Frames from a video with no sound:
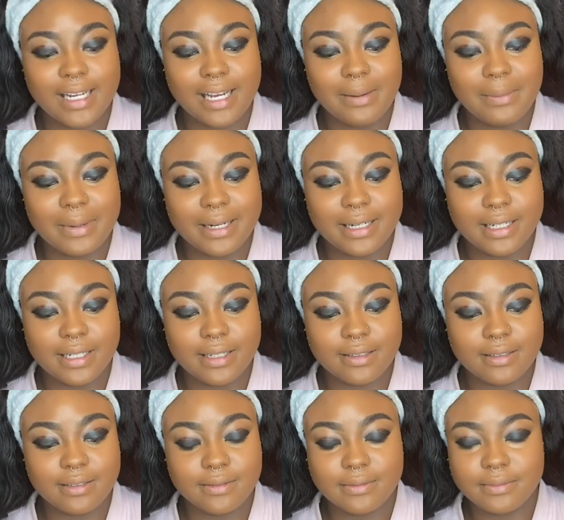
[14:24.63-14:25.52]
like my
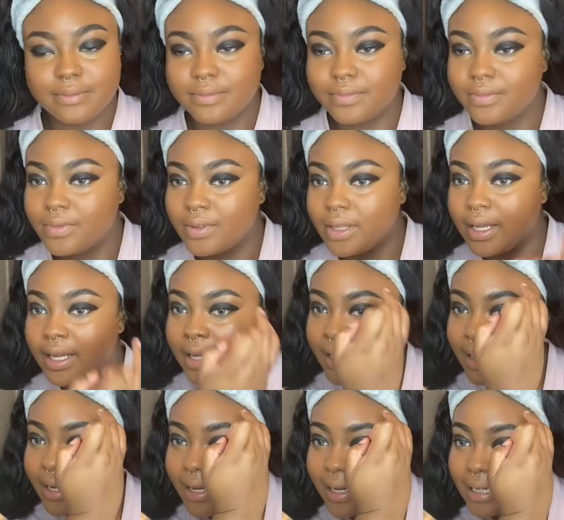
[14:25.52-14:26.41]
hair?
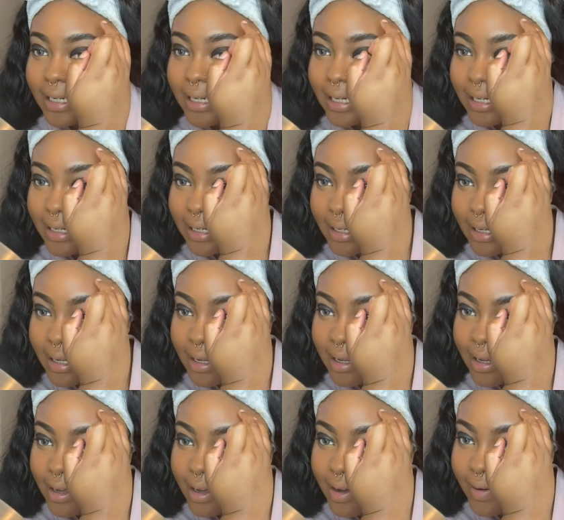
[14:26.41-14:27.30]
Honey.
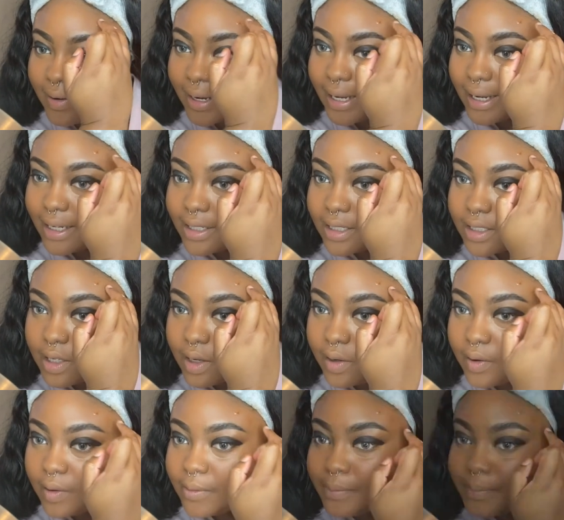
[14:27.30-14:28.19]
Okay, so